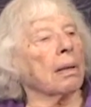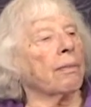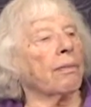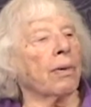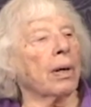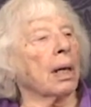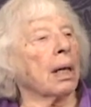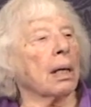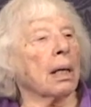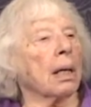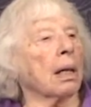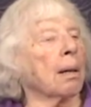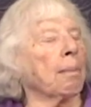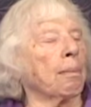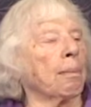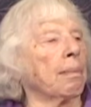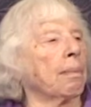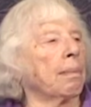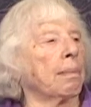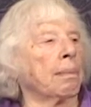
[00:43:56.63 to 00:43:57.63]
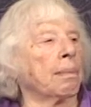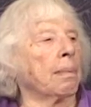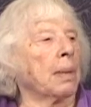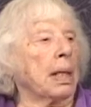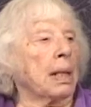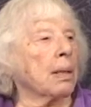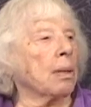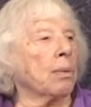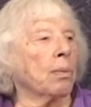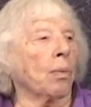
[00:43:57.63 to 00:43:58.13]
the
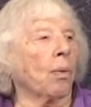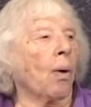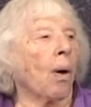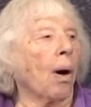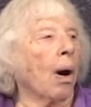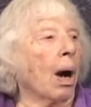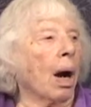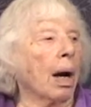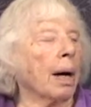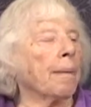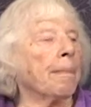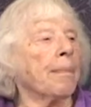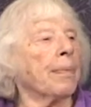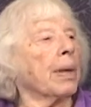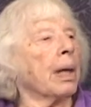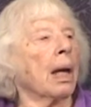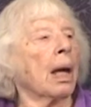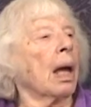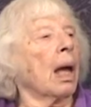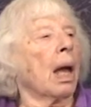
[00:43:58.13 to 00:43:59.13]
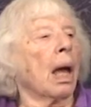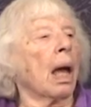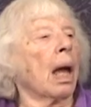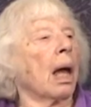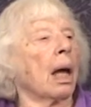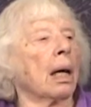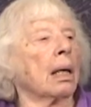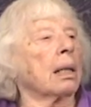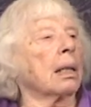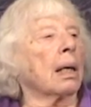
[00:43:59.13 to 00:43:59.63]
Vietnamese War,
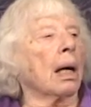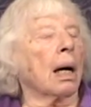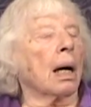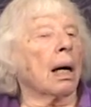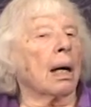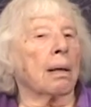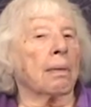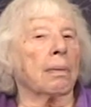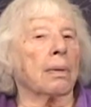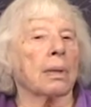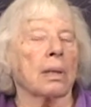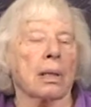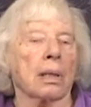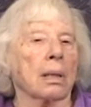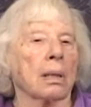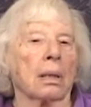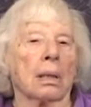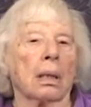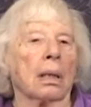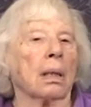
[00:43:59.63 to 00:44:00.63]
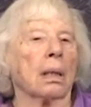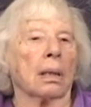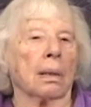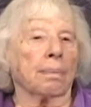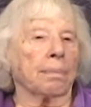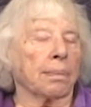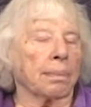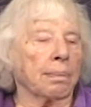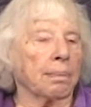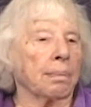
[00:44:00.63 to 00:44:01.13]
and I was
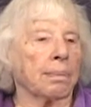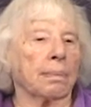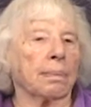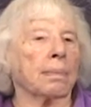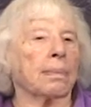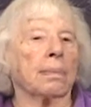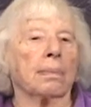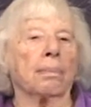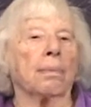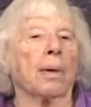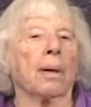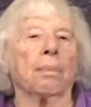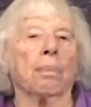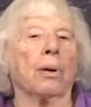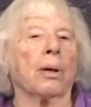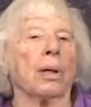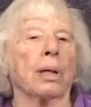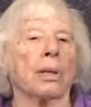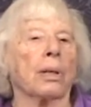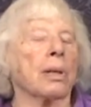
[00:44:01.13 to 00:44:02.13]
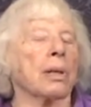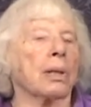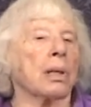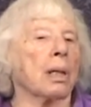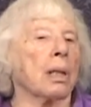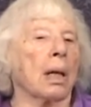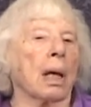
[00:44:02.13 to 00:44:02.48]
um, appointed to